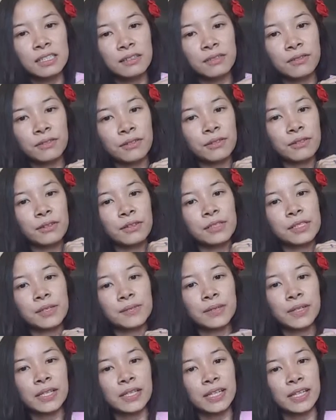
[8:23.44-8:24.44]
or
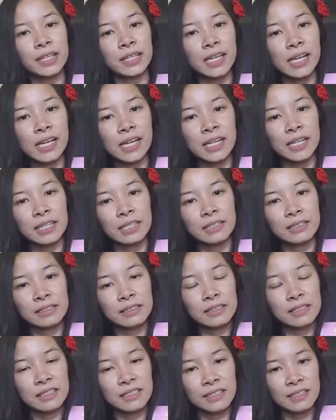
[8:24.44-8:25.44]
something like that.
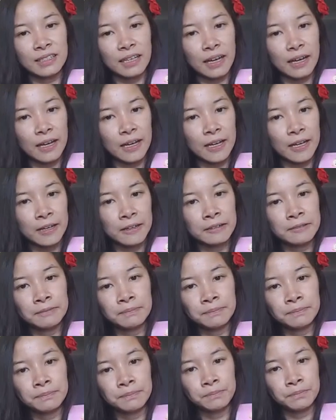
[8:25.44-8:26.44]

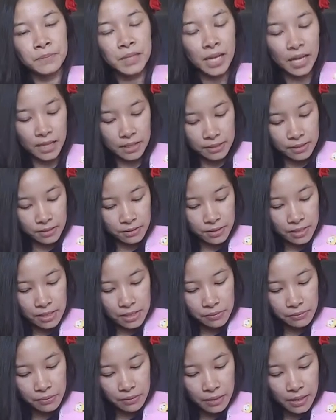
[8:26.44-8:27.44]
Yeah, so
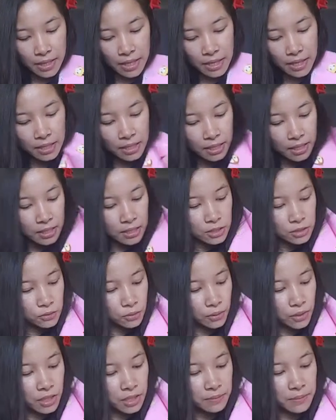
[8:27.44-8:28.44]
these were like
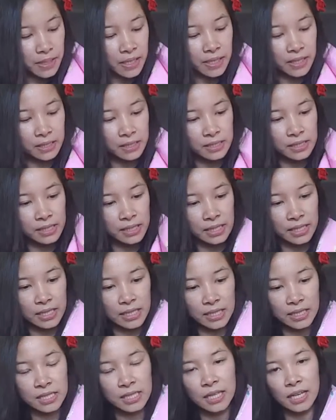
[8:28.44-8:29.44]
$20
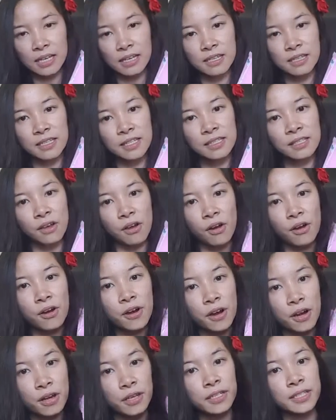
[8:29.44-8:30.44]
each, and these
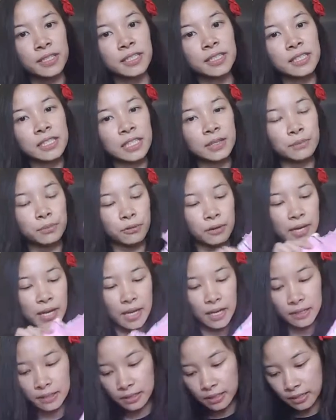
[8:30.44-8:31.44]
are Disney
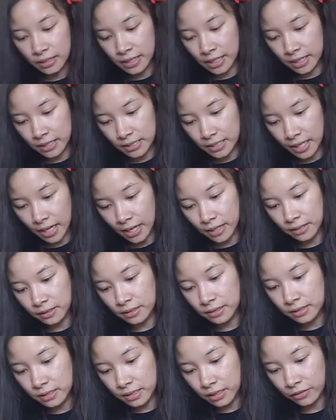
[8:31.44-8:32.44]
brand knit
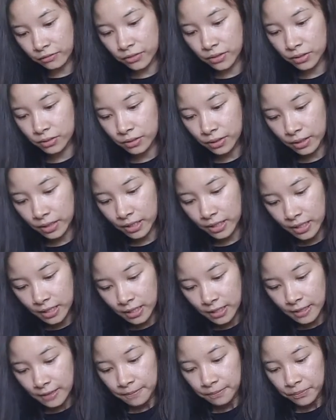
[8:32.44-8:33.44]
titles. If you look
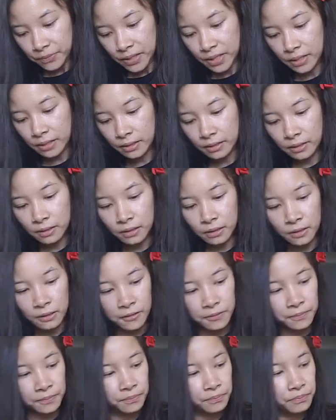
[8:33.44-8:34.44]

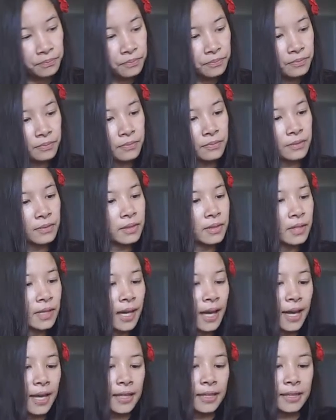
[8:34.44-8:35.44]
here
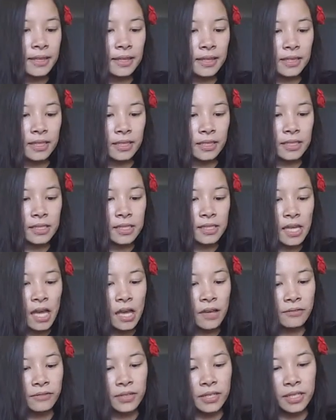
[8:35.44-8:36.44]
at the
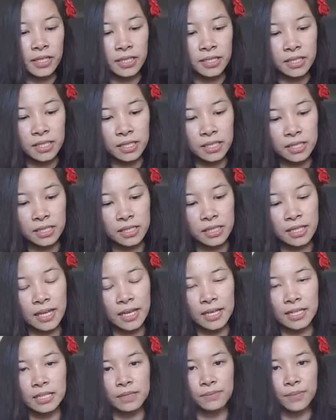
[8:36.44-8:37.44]
salvage, it
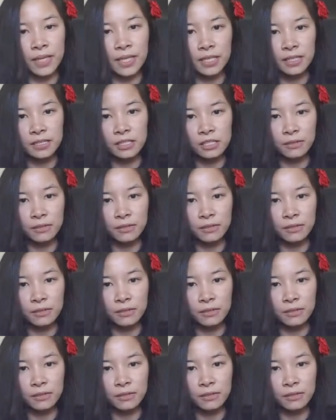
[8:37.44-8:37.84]
says Made in